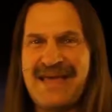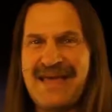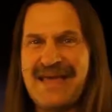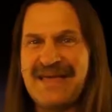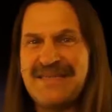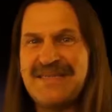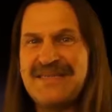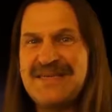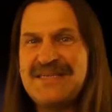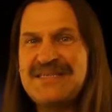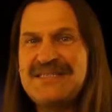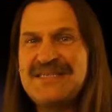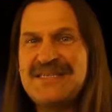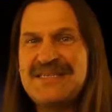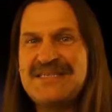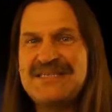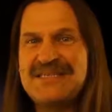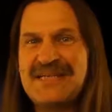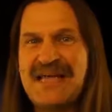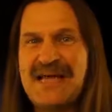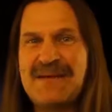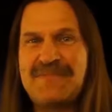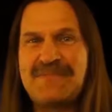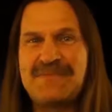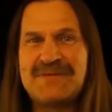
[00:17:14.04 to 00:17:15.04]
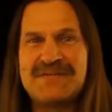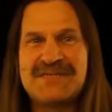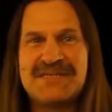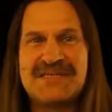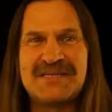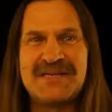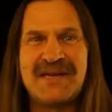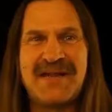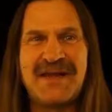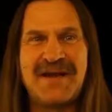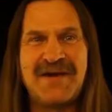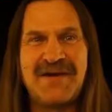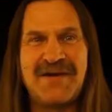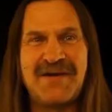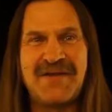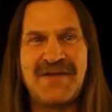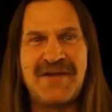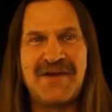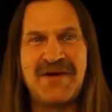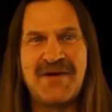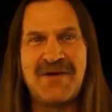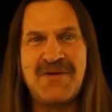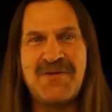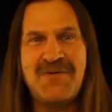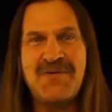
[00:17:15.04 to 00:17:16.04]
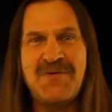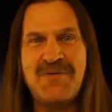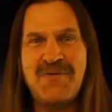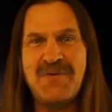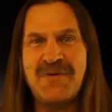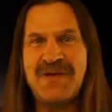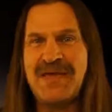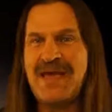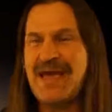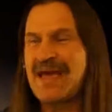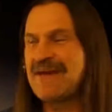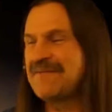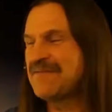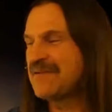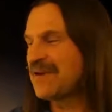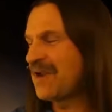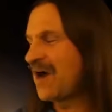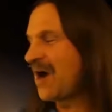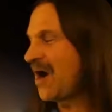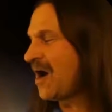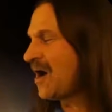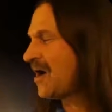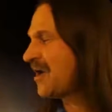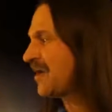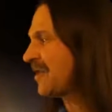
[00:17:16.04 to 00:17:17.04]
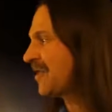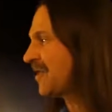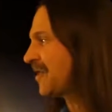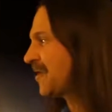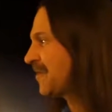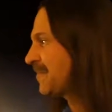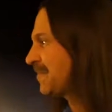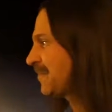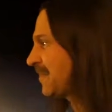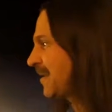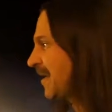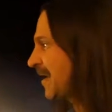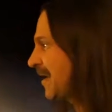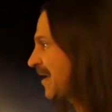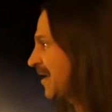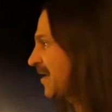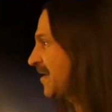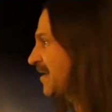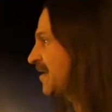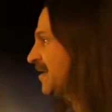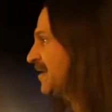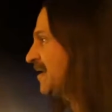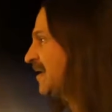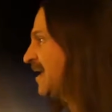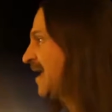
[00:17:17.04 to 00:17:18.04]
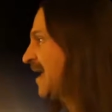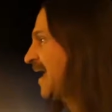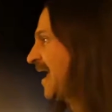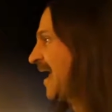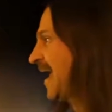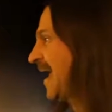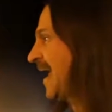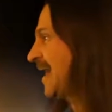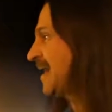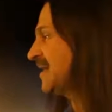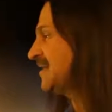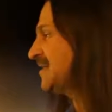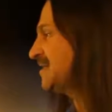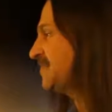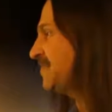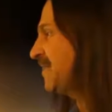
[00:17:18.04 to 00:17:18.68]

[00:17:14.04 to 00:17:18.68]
In this example scenario, we have an audio player and a